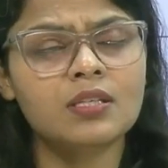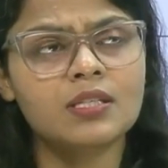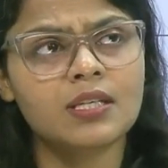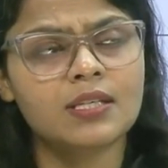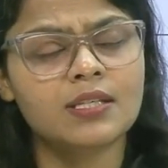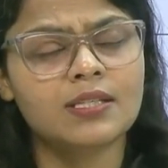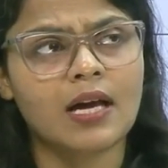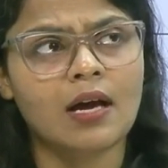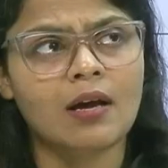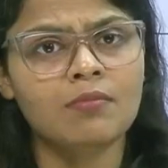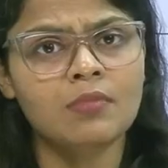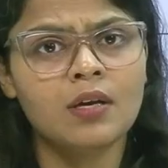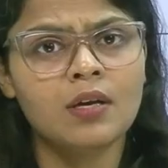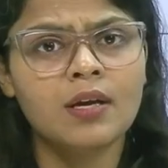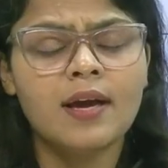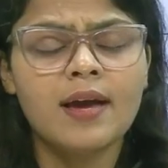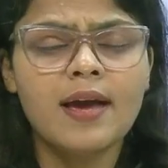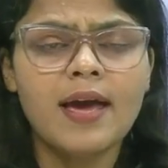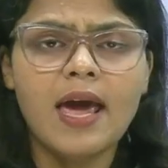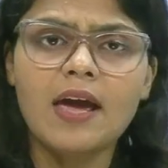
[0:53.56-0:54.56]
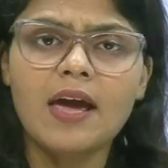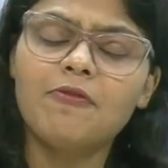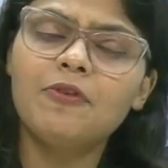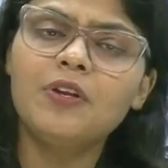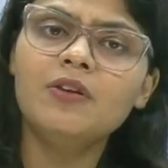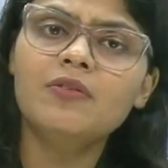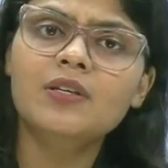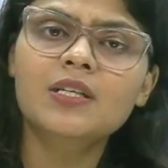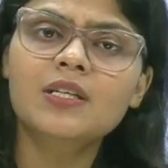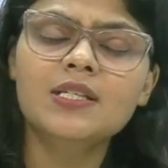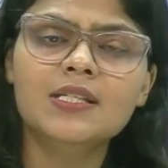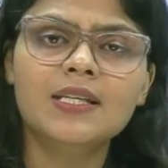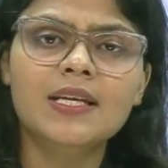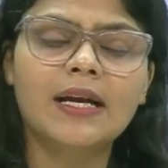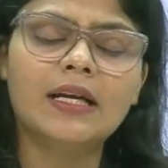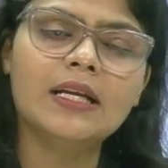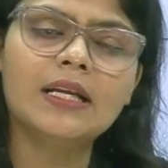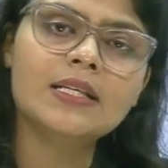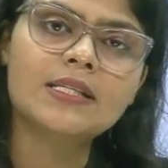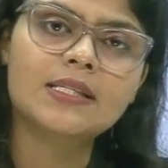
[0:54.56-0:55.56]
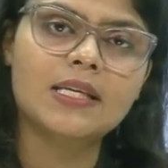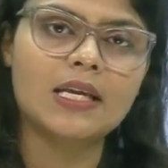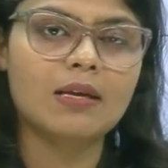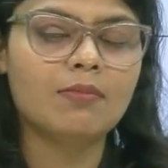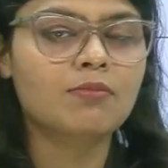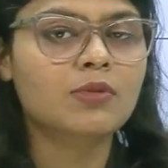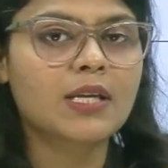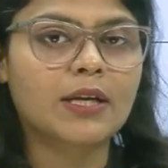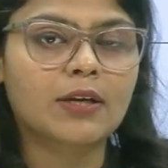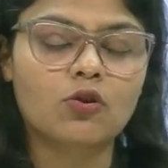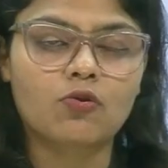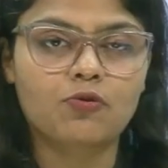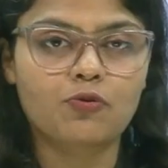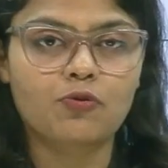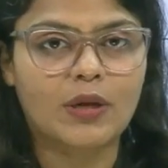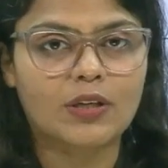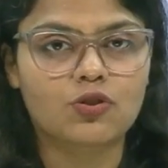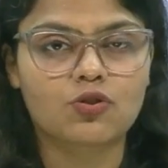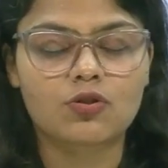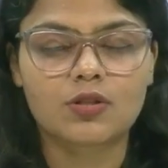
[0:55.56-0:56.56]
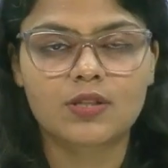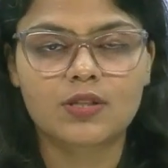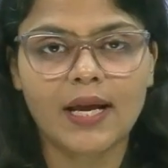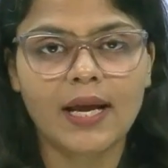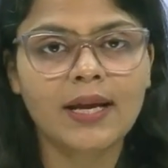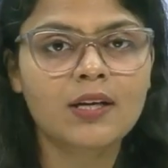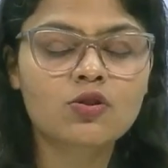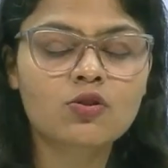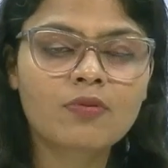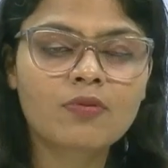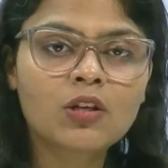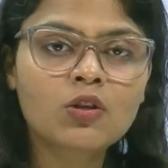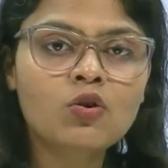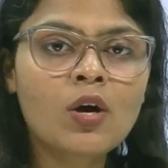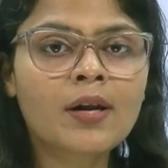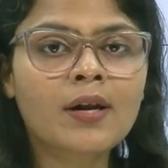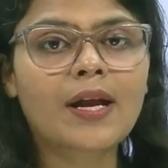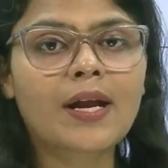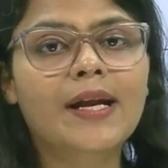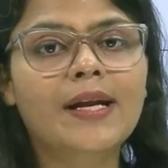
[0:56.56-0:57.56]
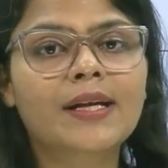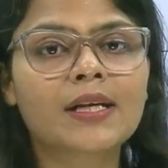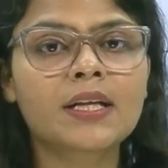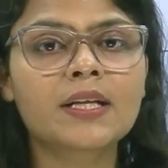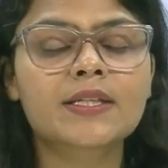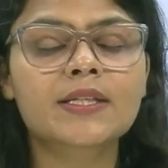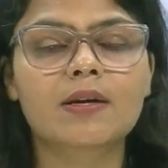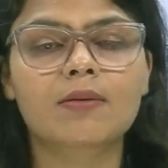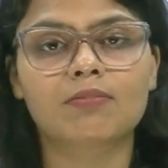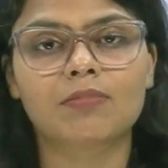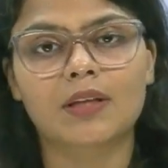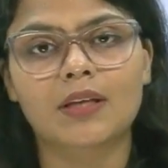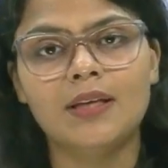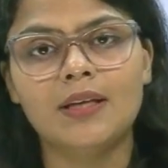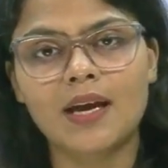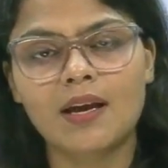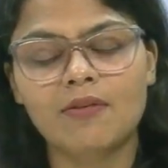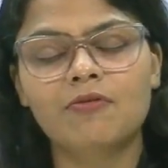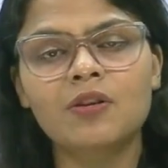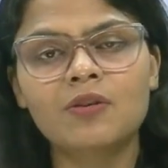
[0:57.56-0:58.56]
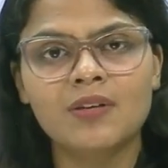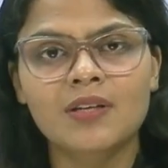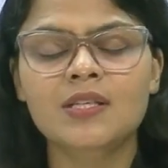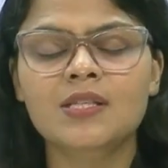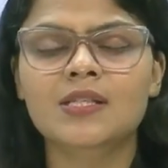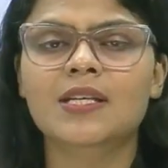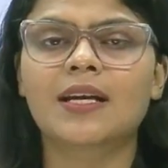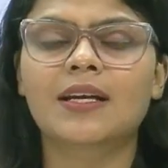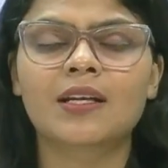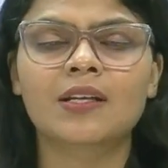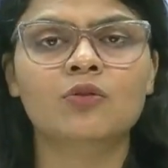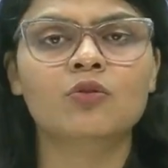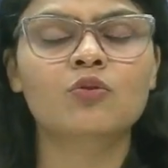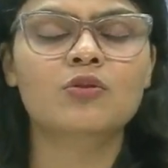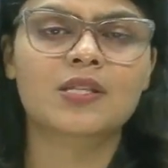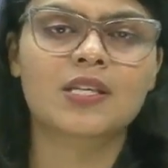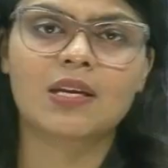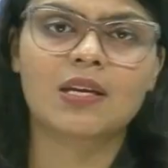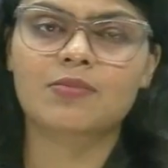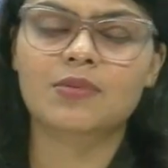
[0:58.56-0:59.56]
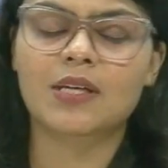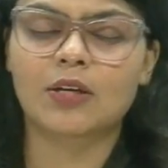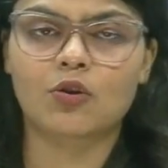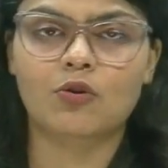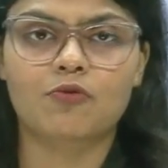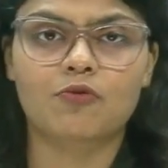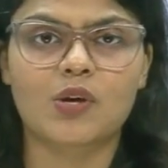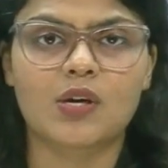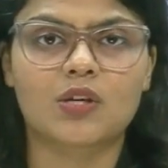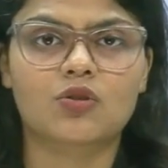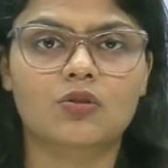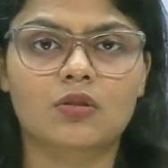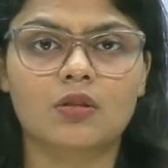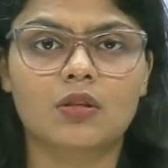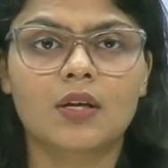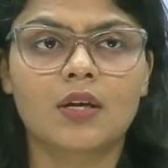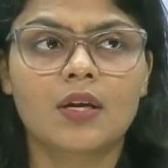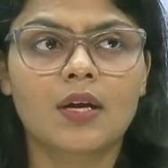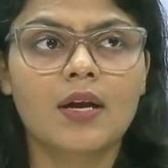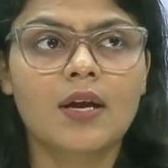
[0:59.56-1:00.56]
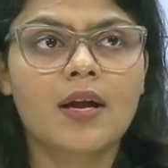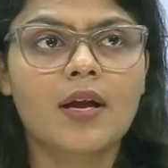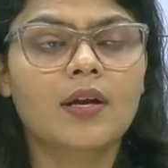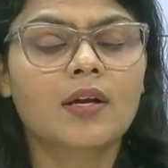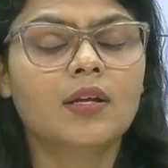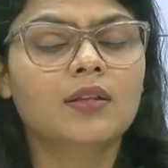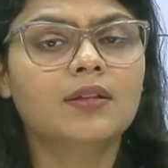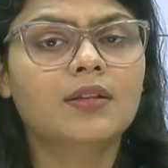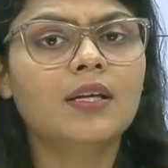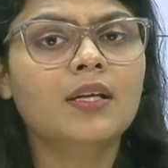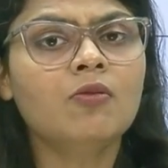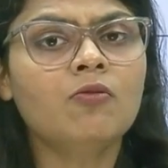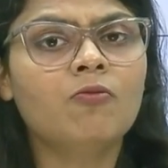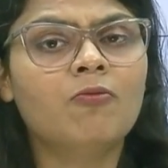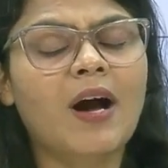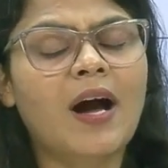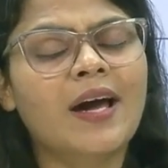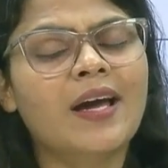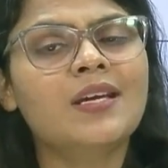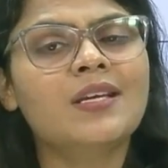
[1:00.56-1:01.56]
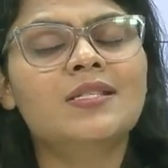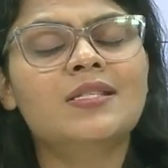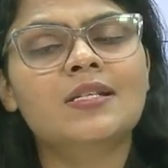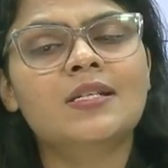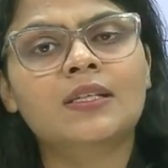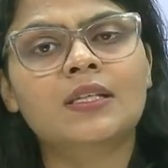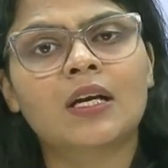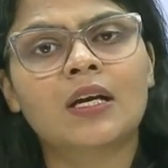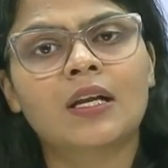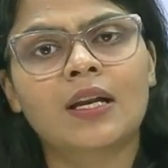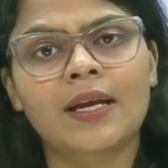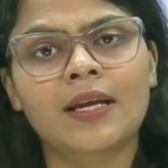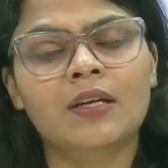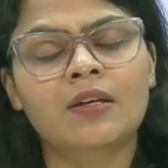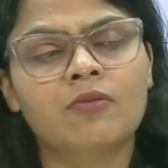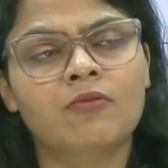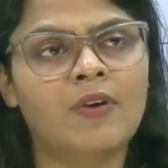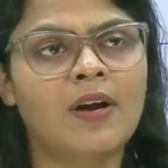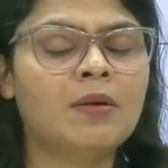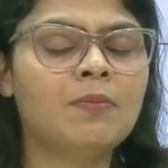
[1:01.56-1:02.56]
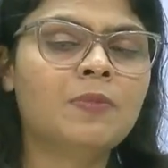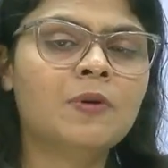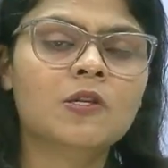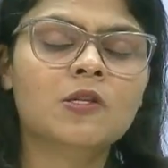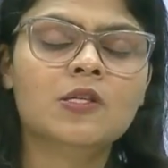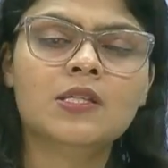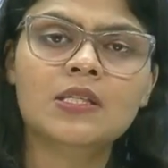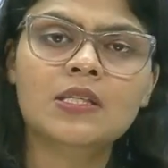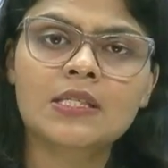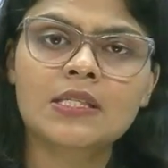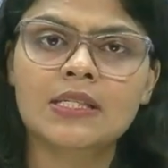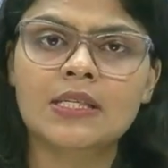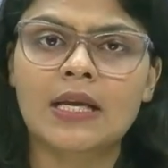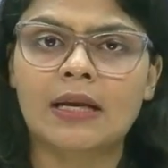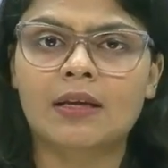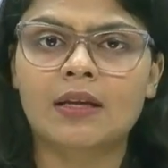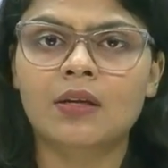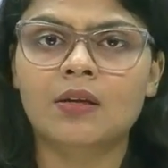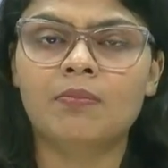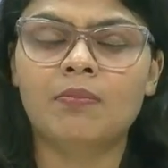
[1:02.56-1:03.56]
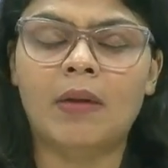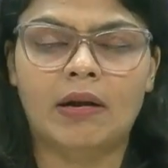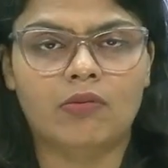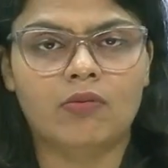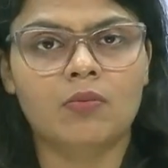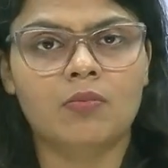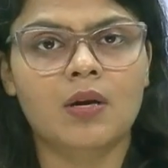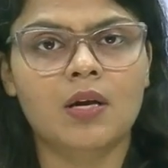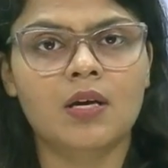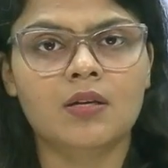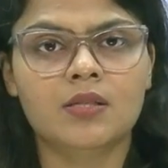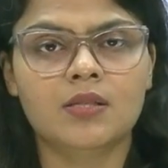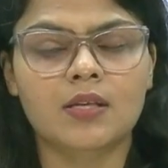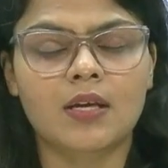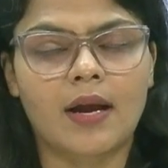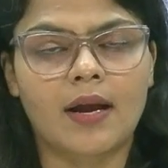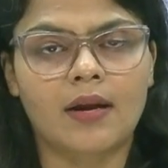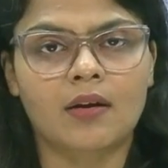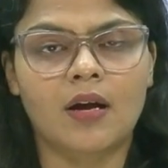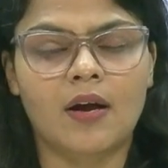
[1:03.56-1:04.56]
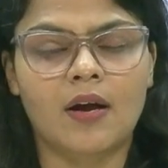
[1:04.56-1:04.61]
exam everyone is getting same set of questions, right? So when you are writing something, everyone is getting those same set of questions. Then why is it like one person is getting better marks and